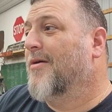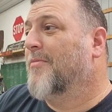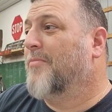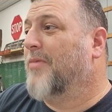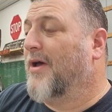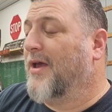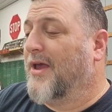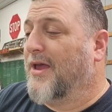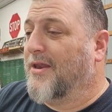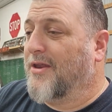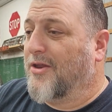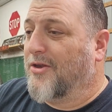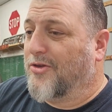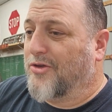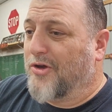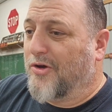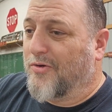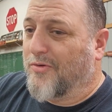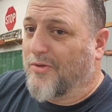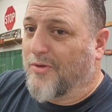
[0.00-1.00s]
by hitting it
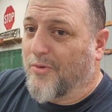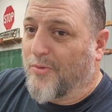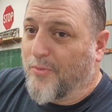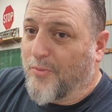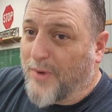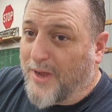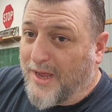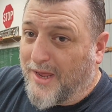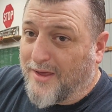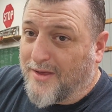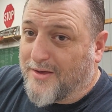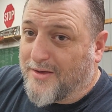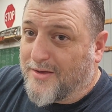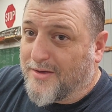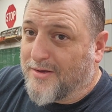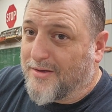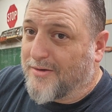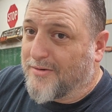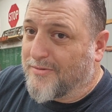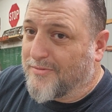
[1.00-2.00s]
during the week,
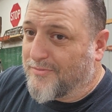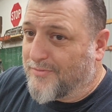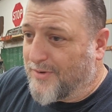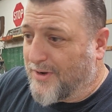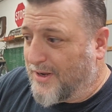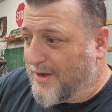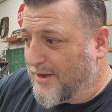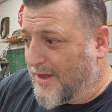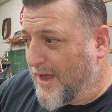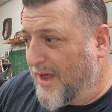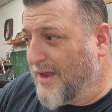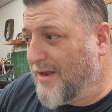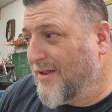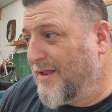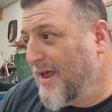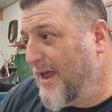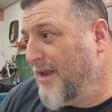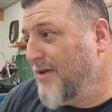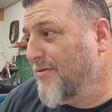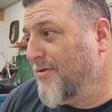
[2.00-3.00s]
and
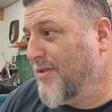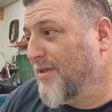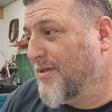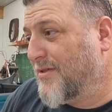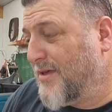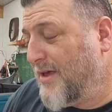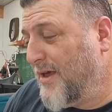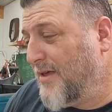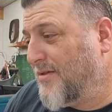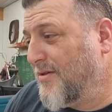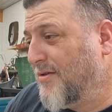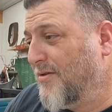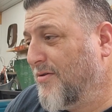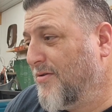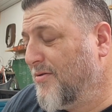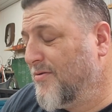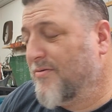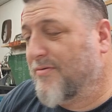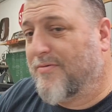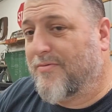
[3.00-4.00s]
later in the season,